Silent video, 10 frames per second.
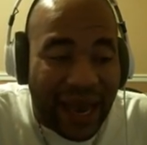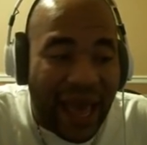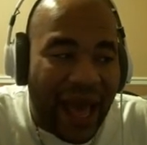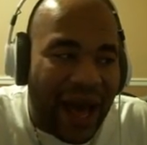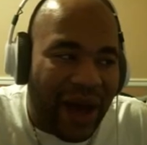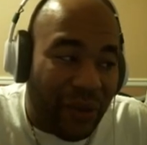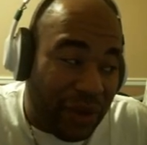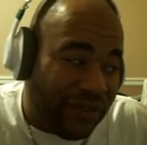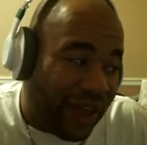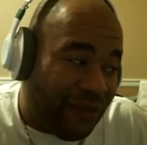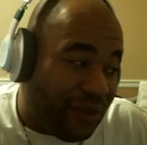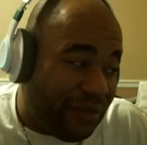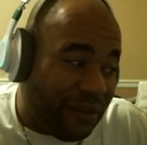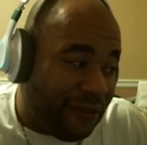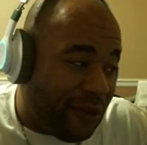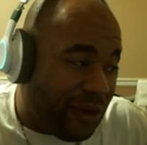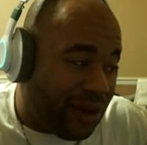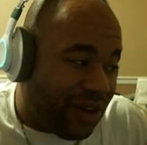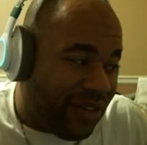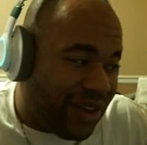Now, and we used to have rifted
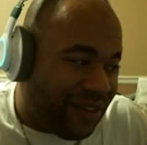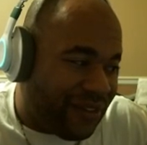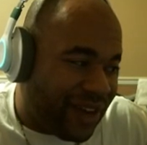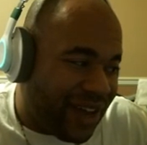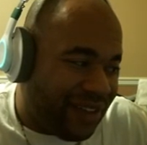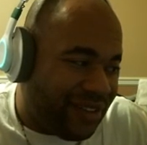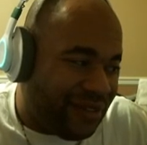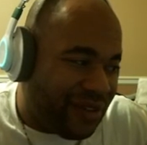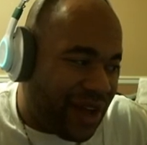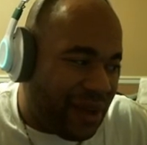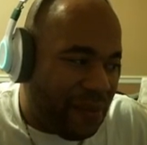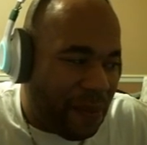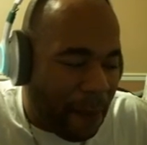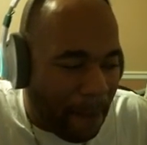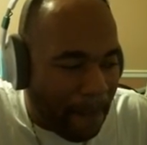forward and all that different kind of stuff, right?